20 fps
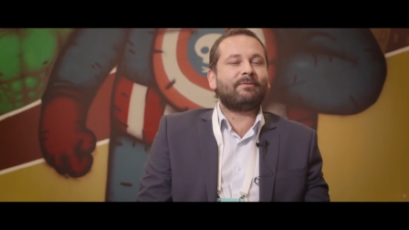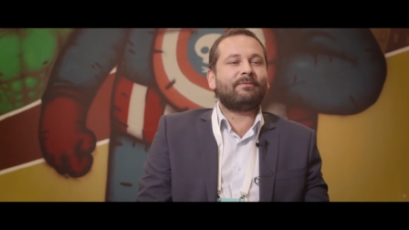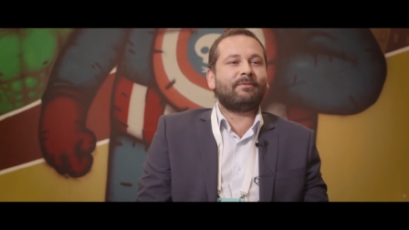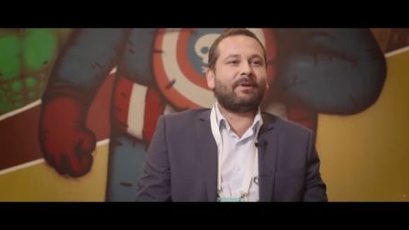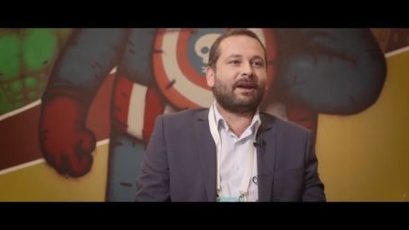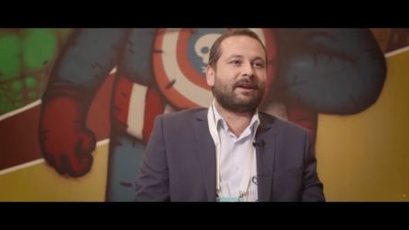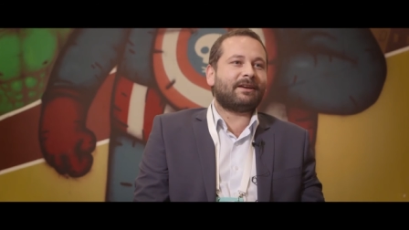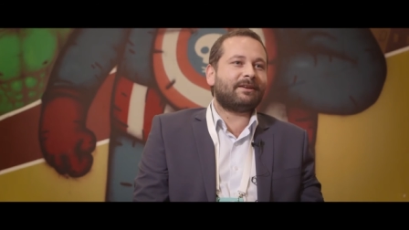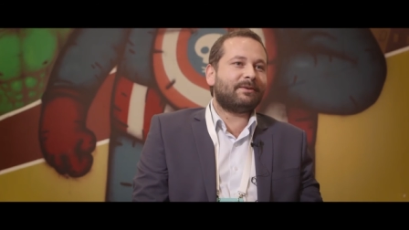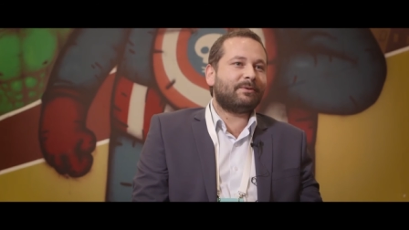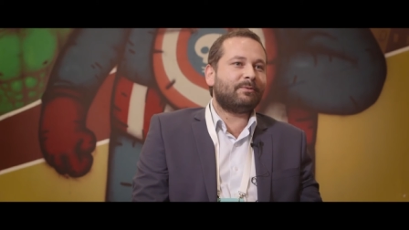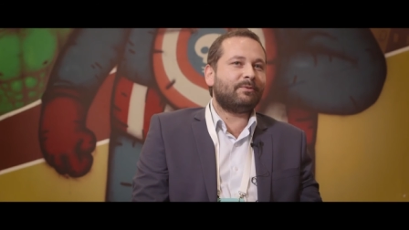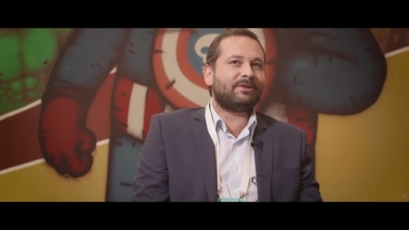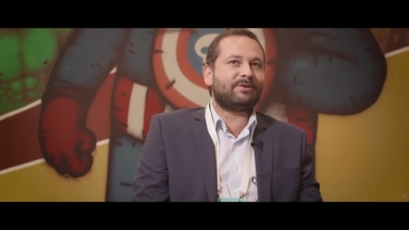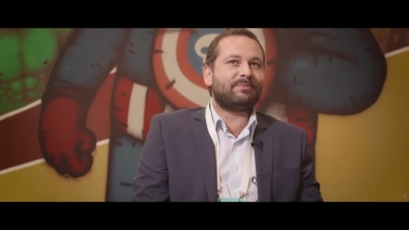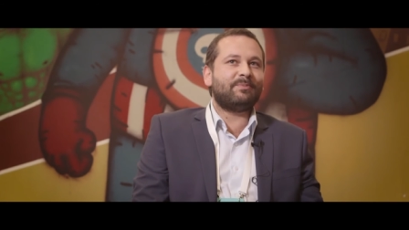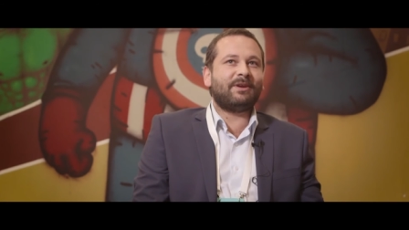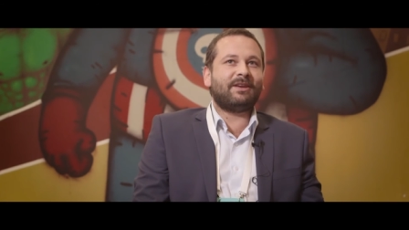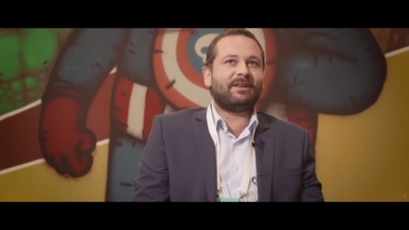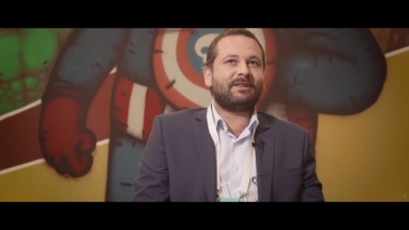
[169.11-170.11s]
like,
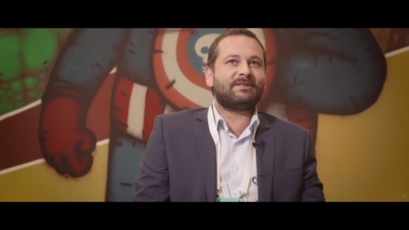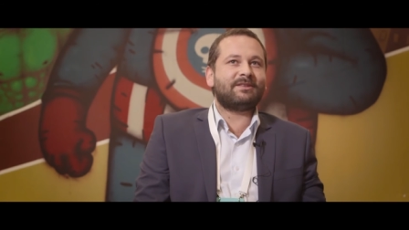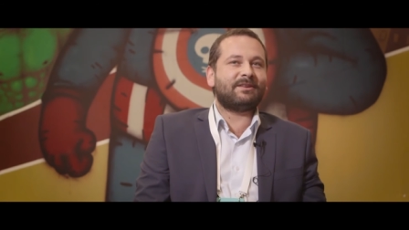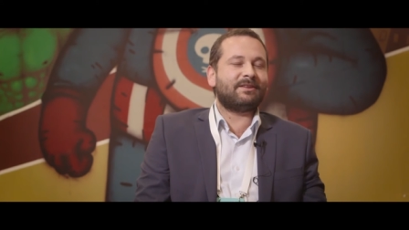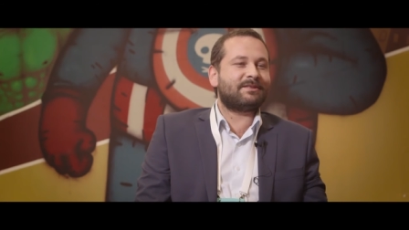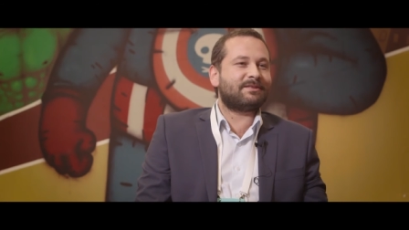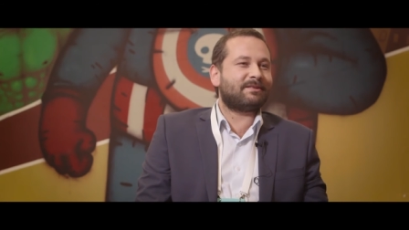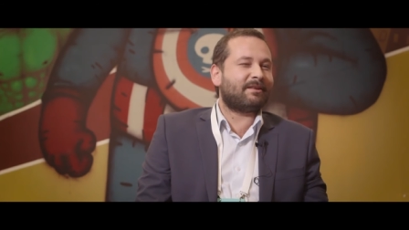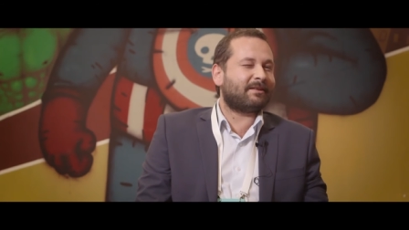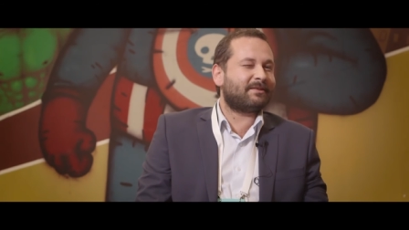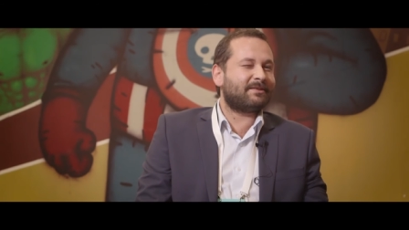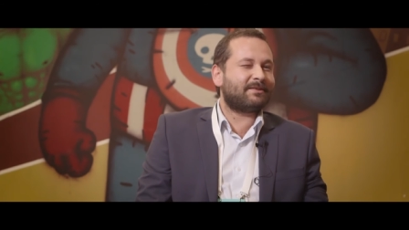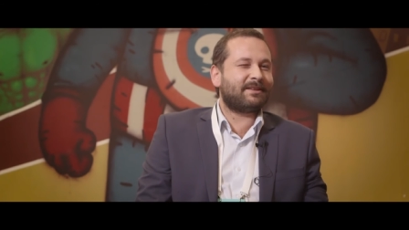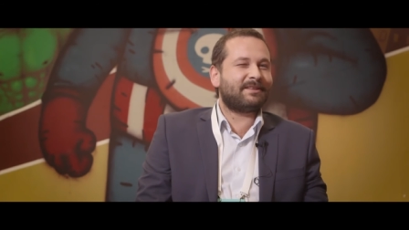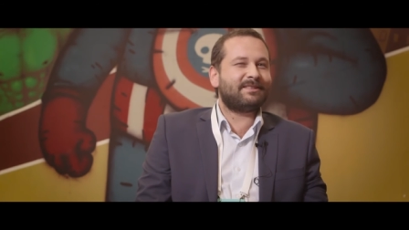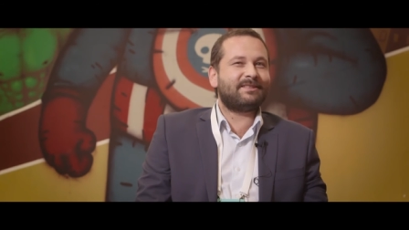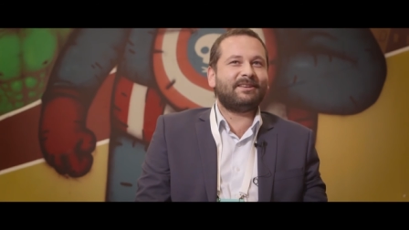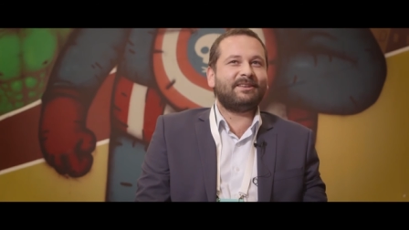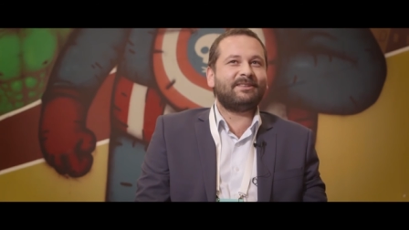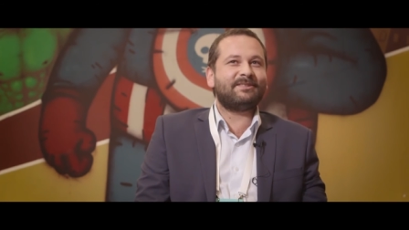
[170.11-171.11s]
which means it's like
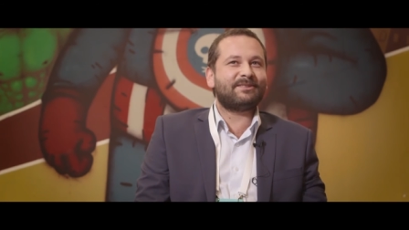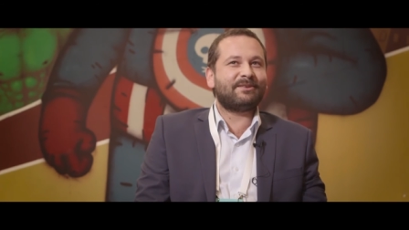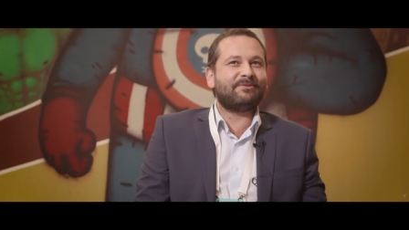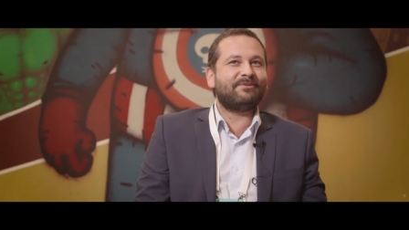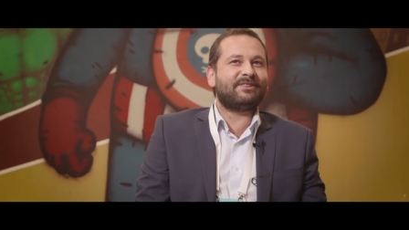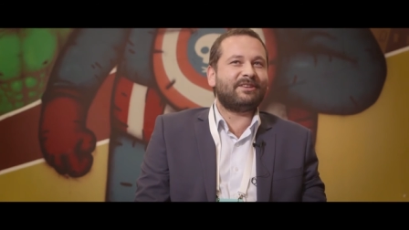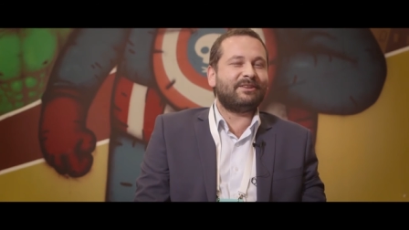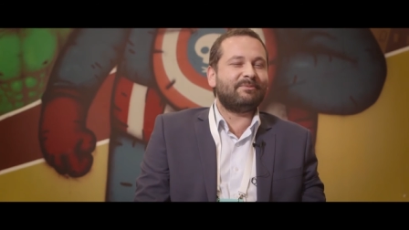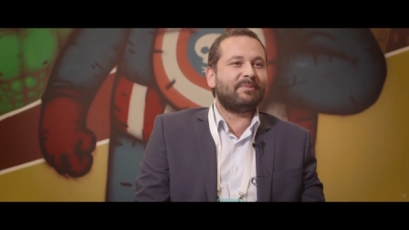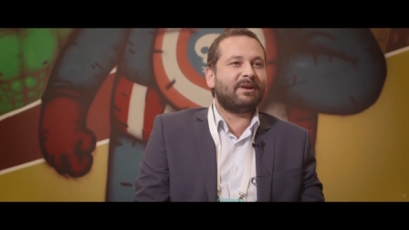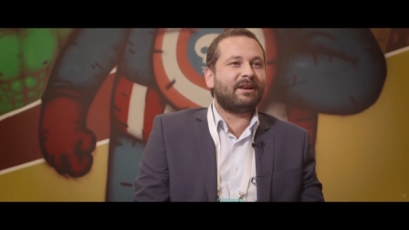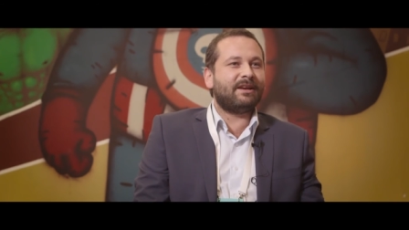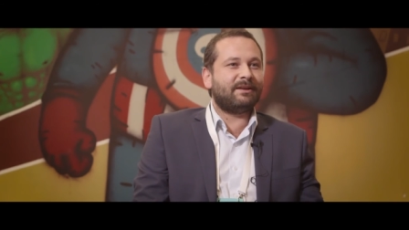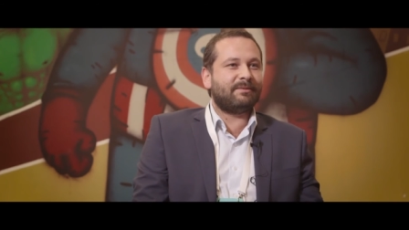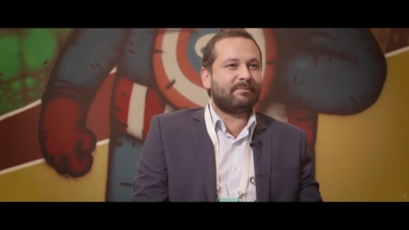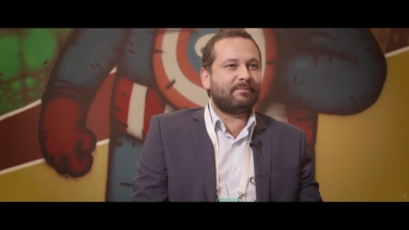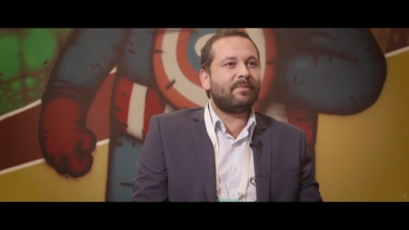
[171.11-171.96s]
16, 17 million